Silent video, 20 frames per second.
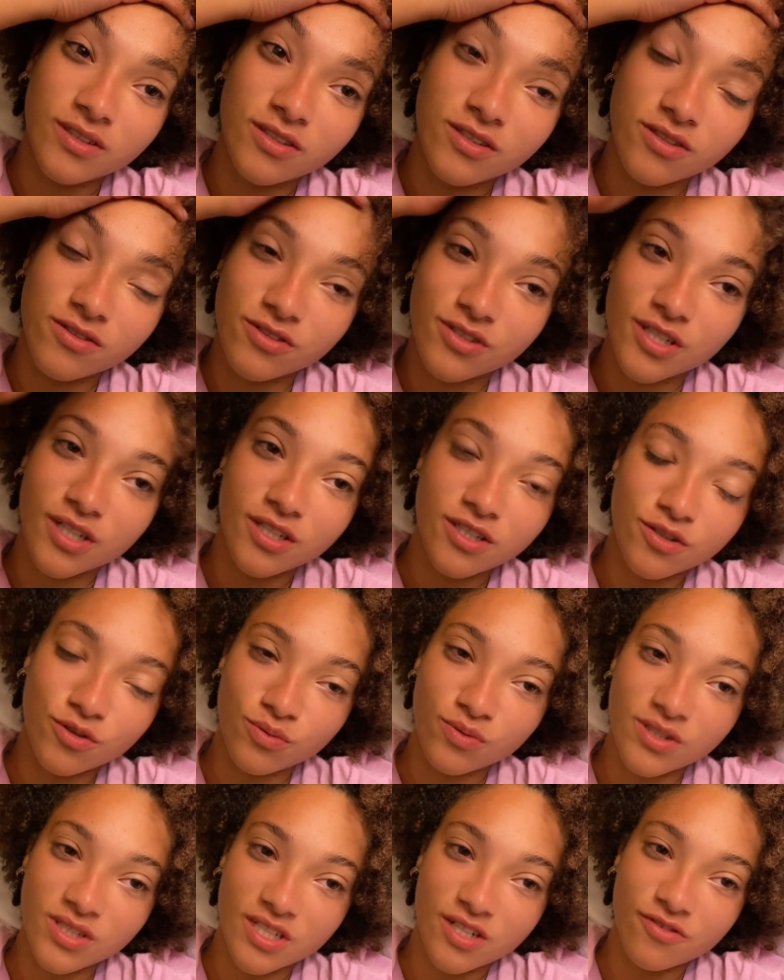So she had to
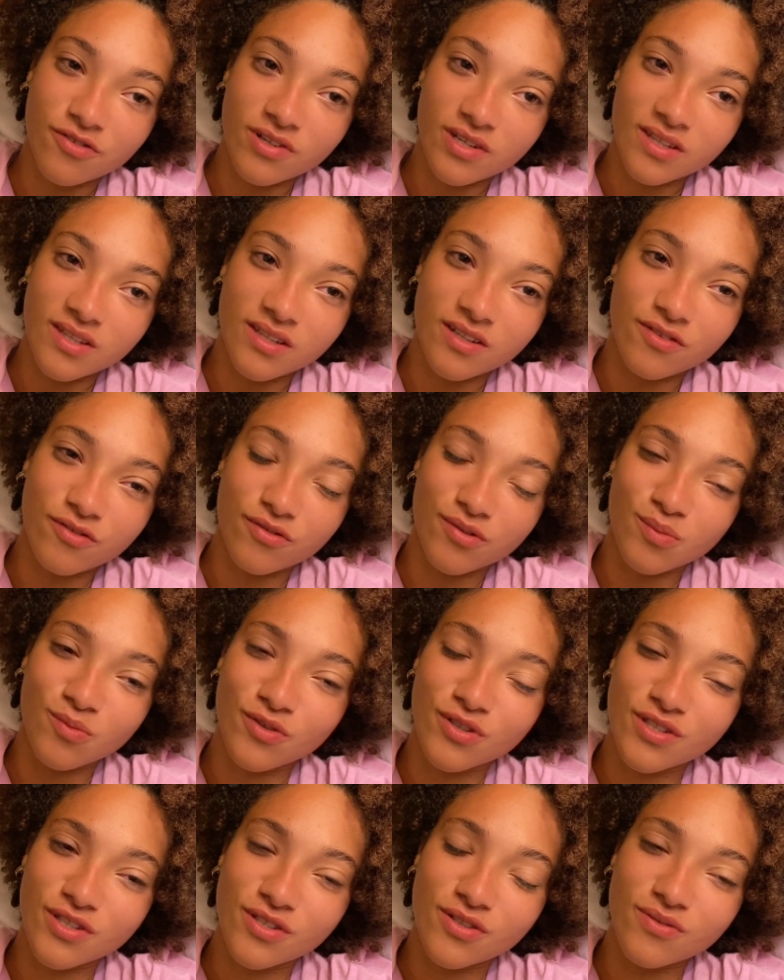switch everything from
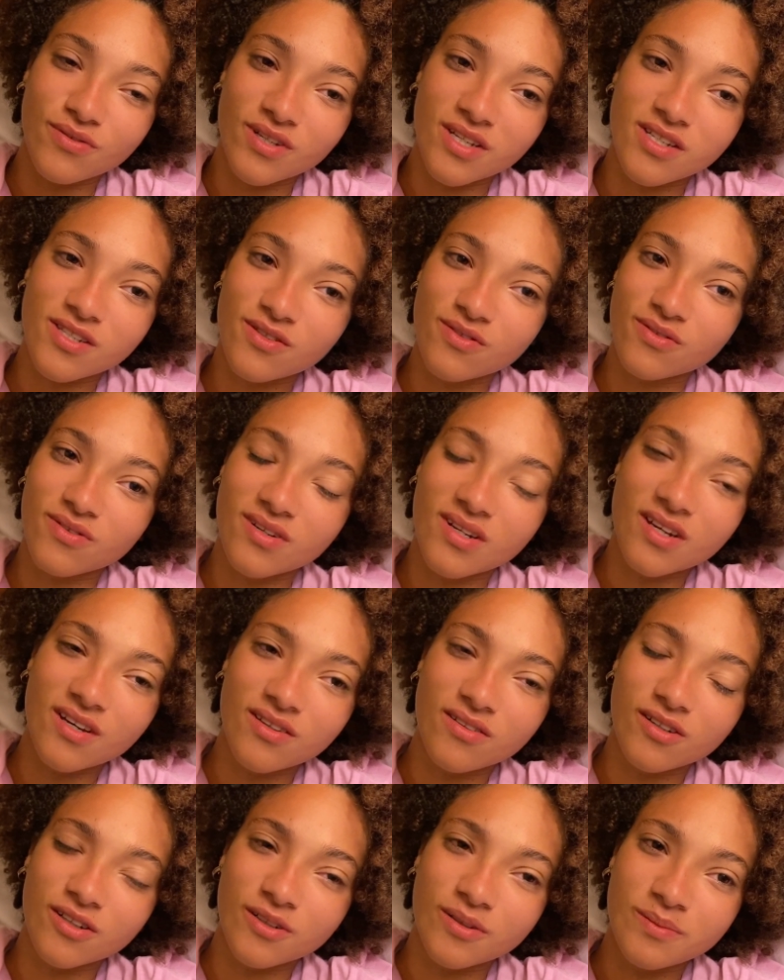one suitcase to
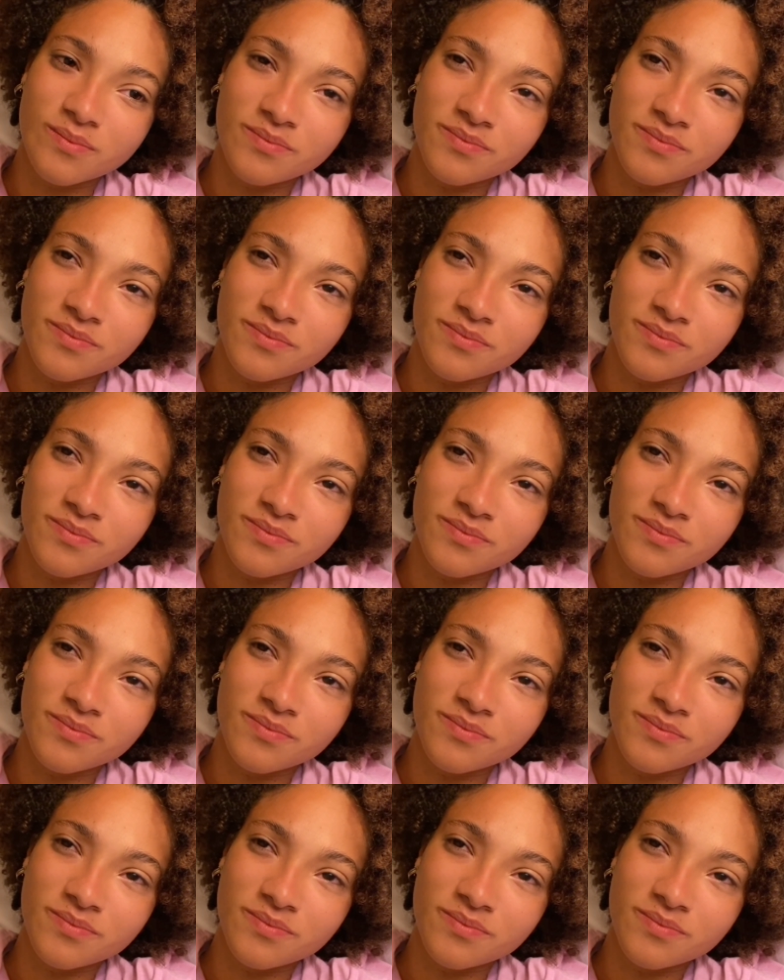another.